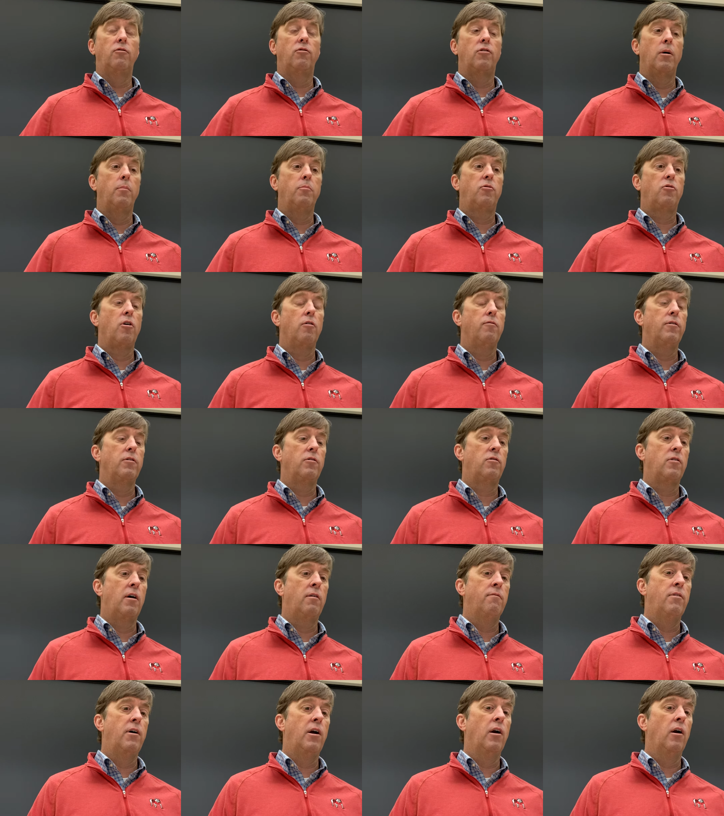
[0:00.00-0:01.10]
subsurface
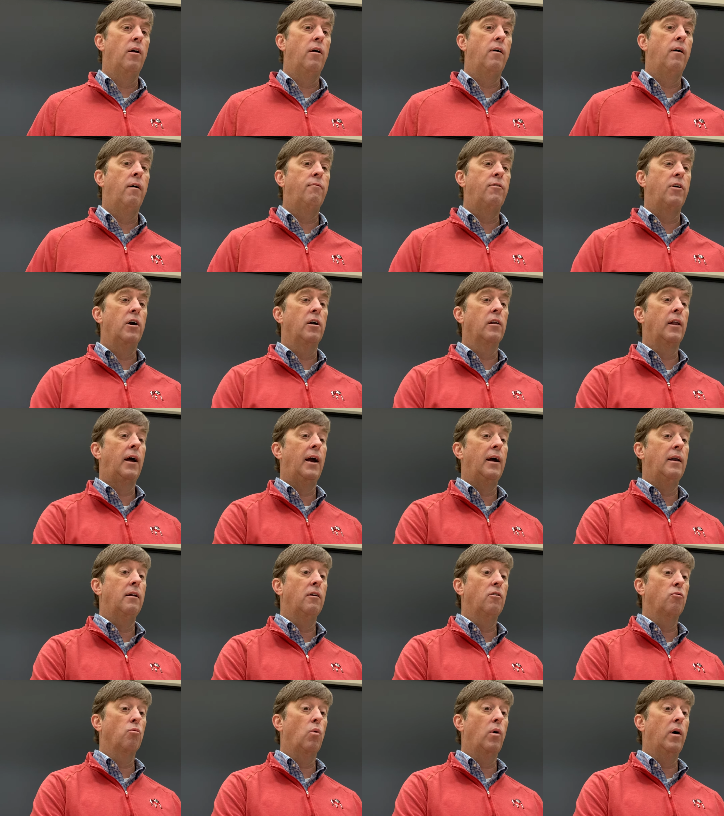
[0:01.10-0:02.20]
of their land
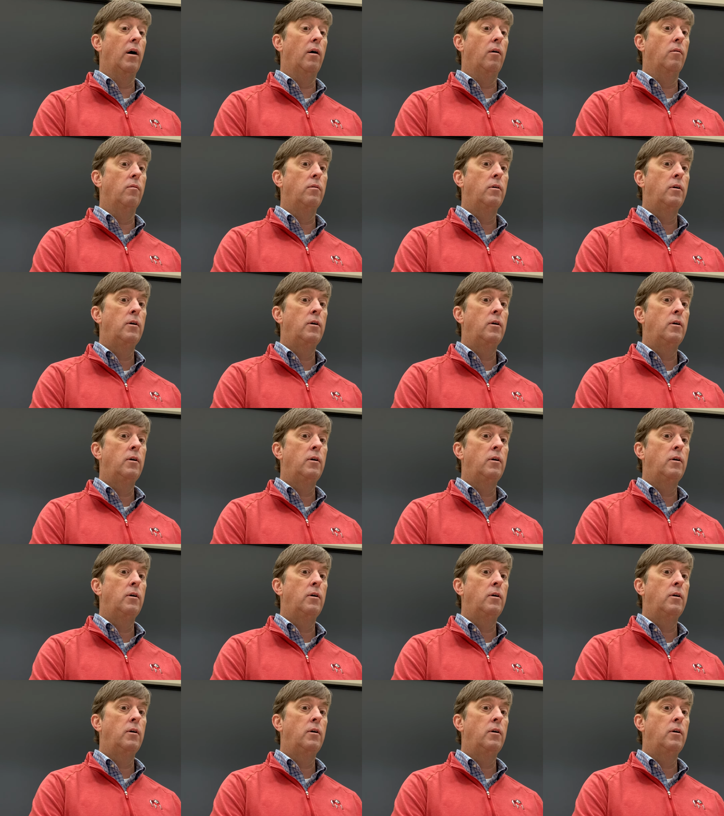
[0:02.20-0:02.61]
as well.